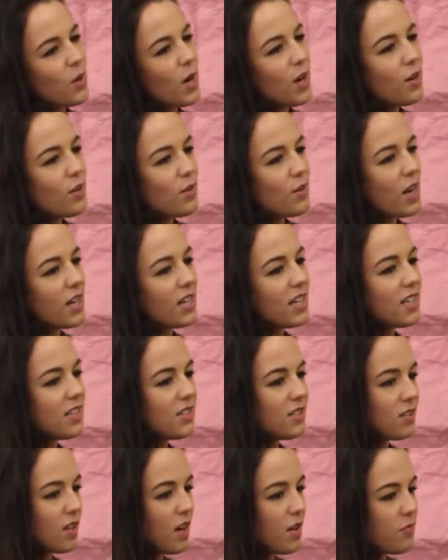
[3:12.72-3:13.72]
Well, I
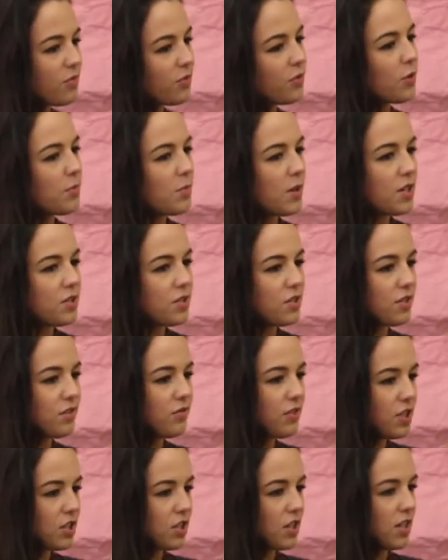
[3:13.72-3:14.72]
guess I'm from London
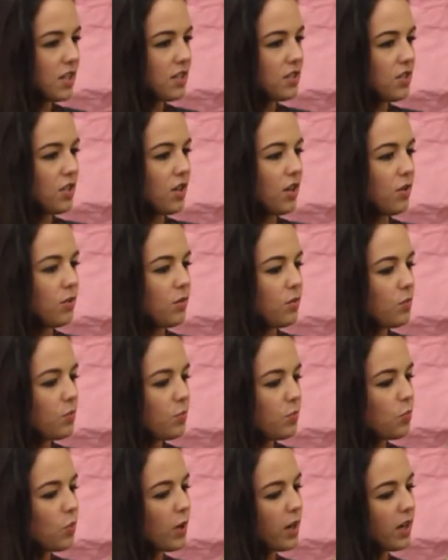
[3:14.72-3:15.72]
originally, so
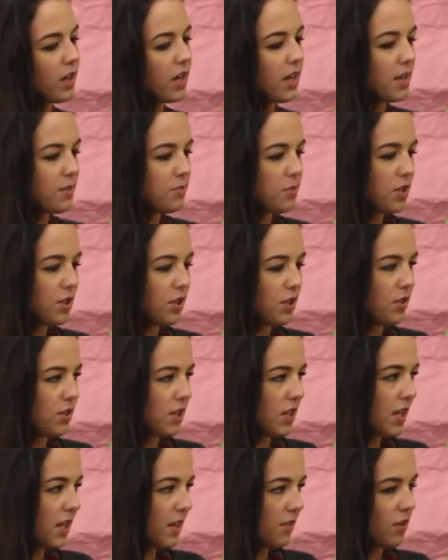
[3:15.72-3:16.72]
when I came to
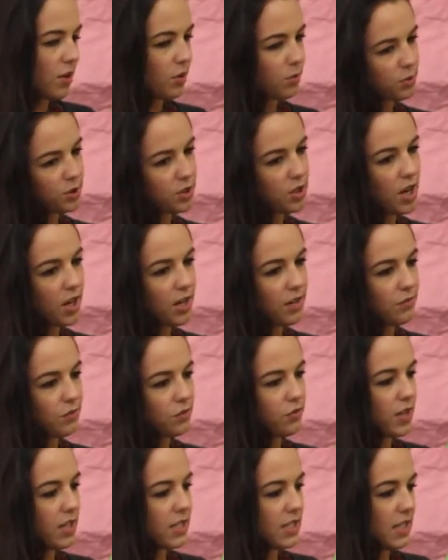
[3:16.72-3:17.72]
uni here I was kind of
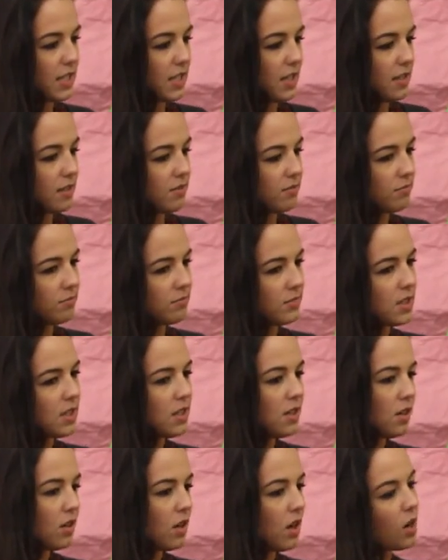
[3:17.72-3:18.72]
already,
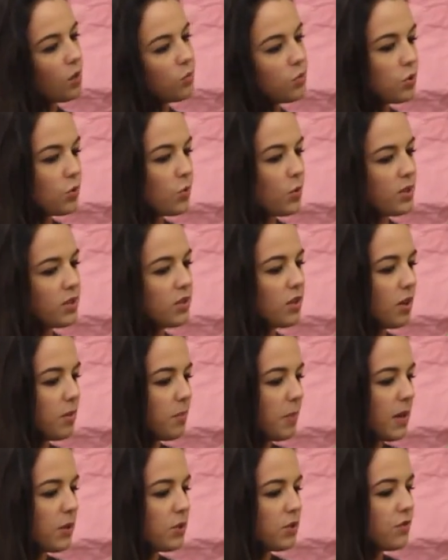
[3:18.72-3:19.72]
I was always
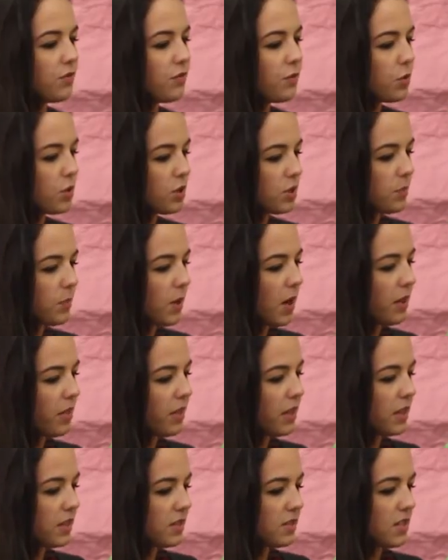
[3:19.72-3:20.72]
going backwards and forwards, but I
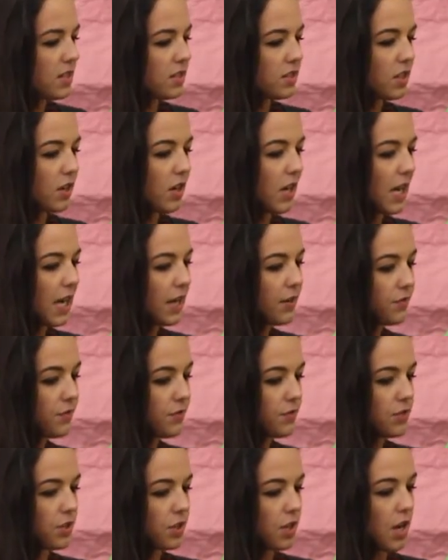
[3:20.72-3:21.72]
think since I
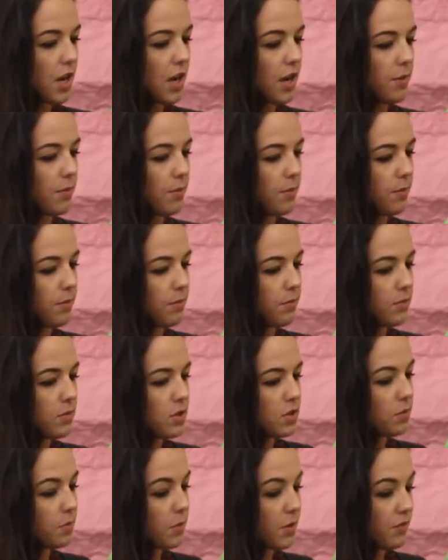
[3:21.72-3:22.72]
left
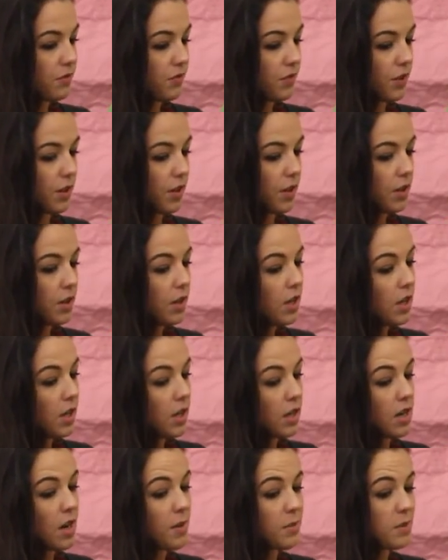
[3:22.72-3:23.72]
De Montfort,
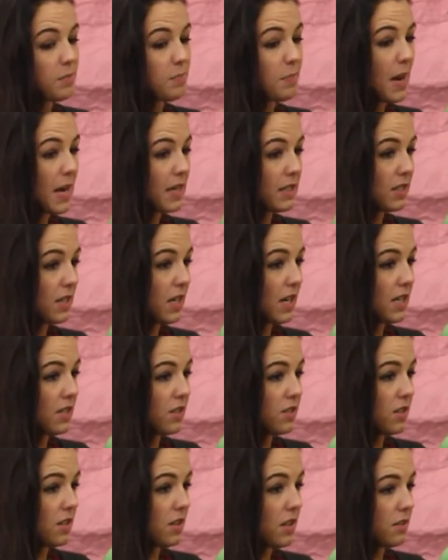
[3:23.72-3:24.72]
coming back to
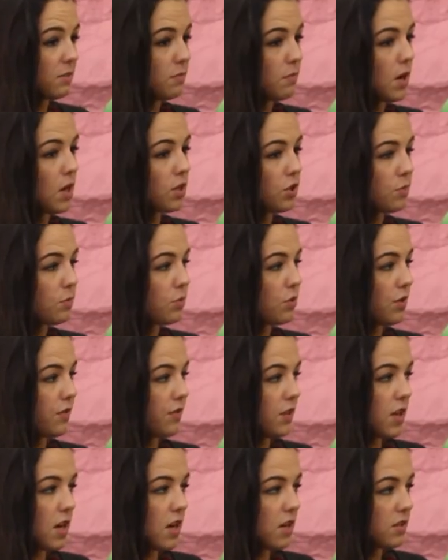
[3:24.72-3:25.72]
Leicester, there's much more
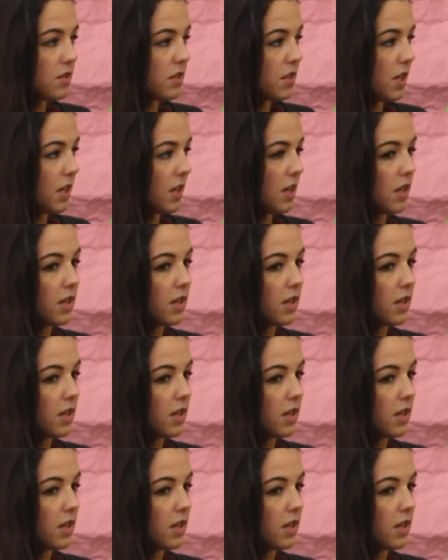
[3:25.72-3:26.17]
of an art scene.